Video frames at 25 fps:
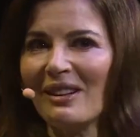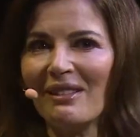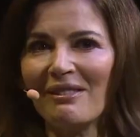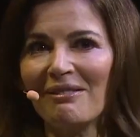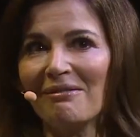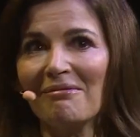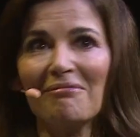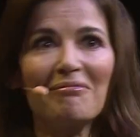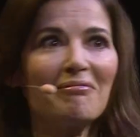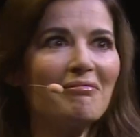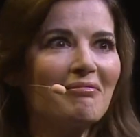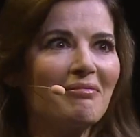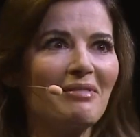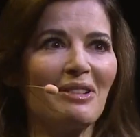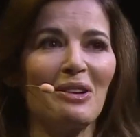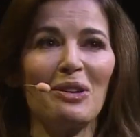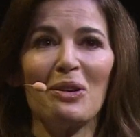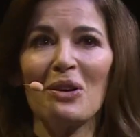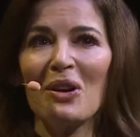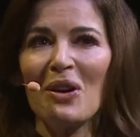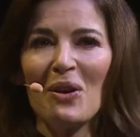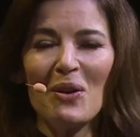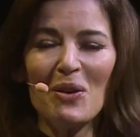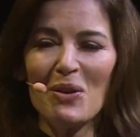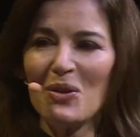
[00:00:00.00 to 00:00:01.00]
like,
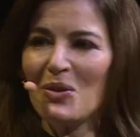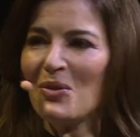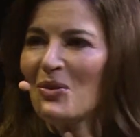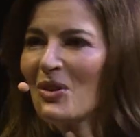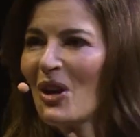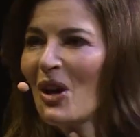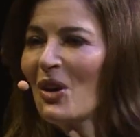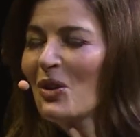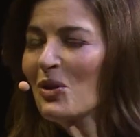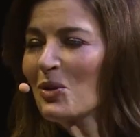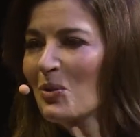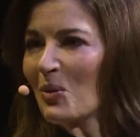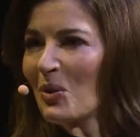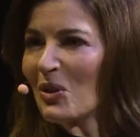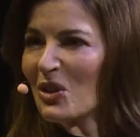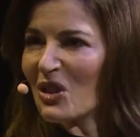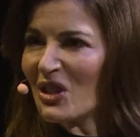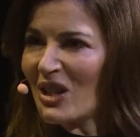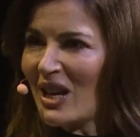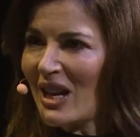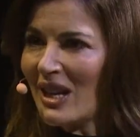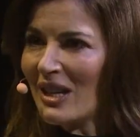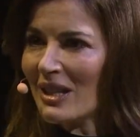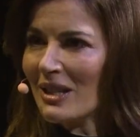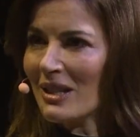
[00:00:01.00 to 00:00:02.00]
who knows
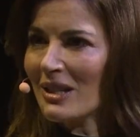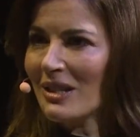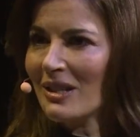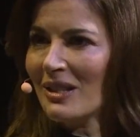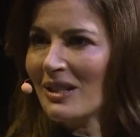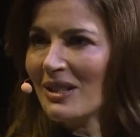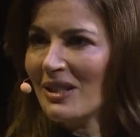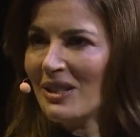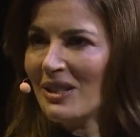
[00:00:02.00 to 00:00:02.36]
what's next?